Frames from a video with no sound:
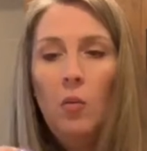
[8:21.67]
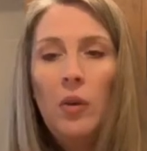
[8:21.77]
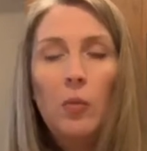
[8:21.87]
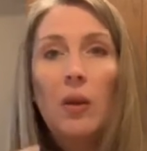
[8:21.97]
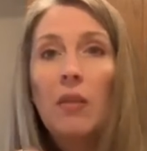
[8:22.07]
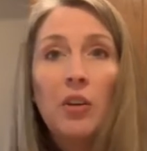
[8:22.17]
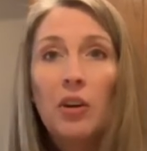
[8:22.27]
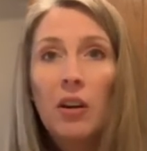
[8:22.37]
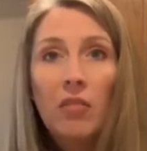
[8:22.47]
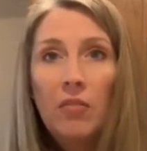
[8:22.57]
with whatever
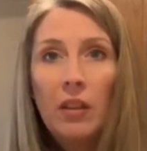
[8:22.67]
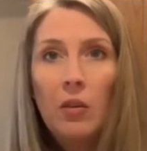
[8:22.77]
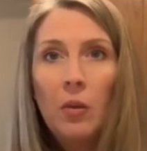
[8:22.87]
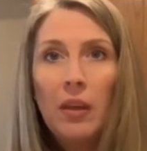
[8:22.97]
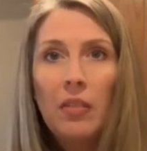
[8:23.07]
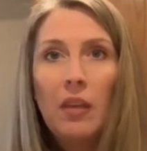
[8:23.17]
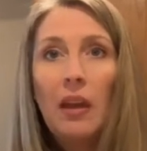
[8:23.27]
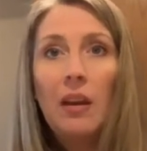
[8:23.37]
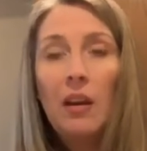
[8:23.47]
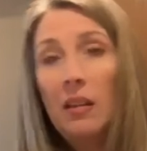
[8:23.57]
you're going to fill it with.
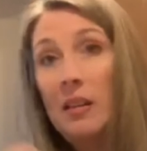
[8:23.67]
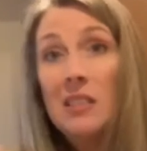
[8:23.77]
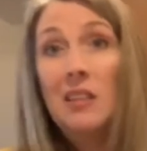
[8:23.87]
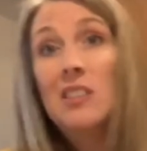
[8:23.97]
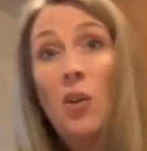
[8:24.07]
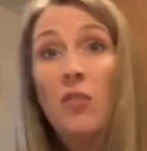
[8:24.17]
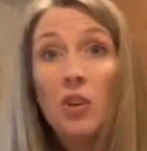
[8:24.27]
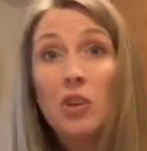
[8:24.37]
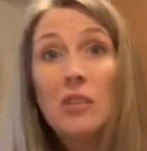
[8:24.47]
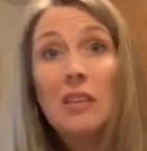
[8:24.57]
And so if
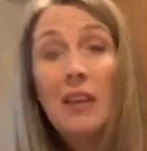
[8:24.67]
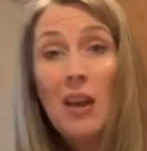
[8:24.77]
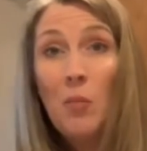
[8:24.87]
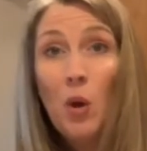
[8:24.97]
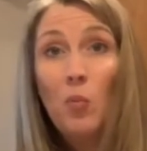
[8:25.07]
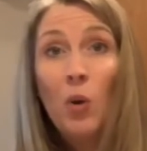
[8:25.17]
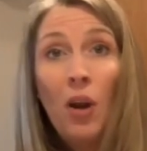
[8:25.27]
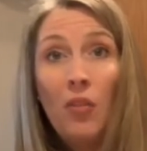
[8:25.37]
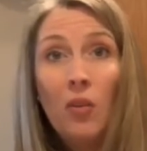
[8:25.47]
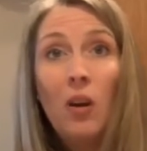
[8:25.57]
you're using like a bone
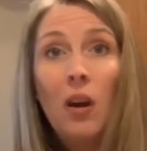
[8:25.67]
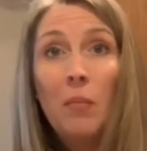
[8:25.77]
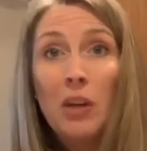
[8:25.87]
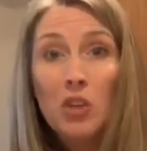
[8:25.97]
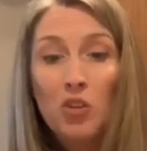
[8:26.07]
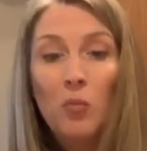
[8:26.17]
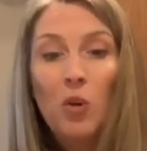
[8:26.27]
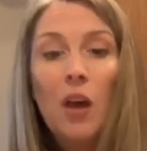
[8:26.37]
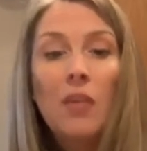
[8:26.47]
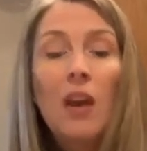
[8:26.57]
broth or a mushroom
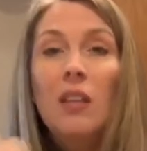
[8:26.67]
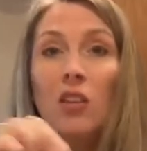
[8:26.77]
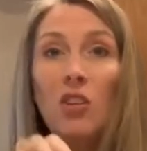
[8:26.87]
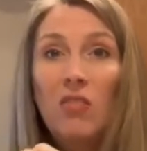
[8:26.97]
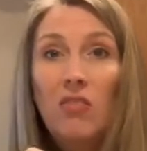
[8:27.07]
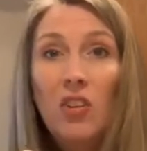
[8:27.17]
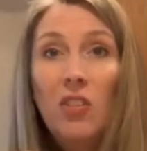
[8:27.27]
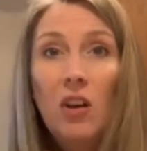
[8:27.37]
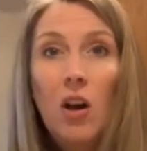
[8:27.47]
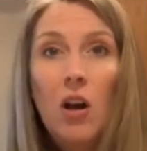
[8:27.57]
broth, you can fill
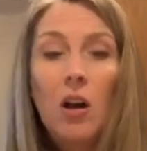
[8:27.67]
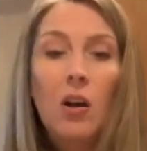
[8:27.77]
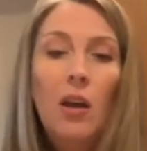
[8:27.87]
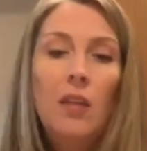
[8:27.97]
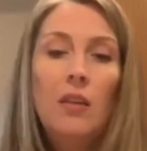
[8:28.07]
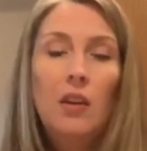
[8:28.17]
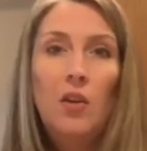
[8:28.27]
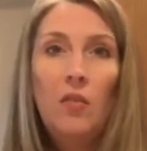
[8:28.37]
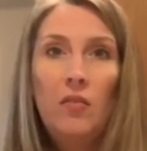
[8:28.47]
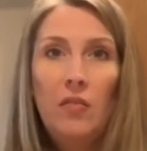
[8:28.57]
the Kong that
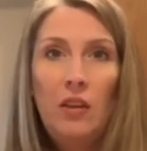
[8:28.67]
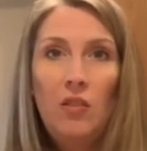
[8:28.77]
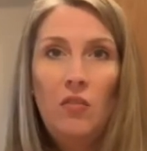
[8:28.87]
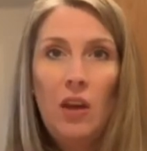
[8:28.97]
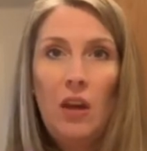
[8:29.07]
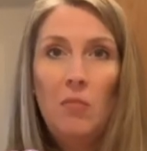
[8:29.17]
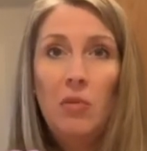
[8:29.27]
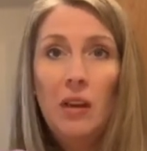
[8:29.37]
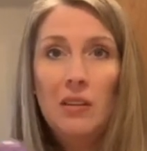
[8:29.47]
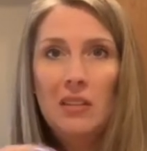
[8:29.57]
you've
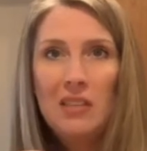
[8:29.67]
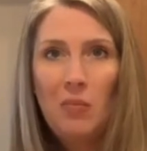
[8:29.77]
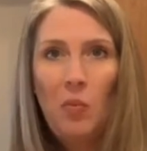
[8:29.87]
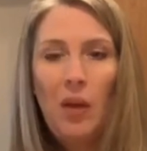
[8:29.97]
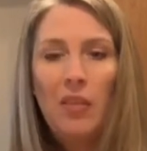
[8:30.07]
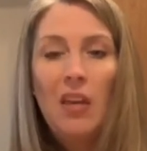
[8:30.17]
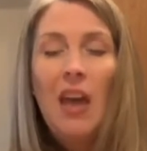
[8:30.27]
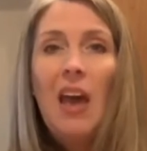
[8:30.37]
plugged the tip with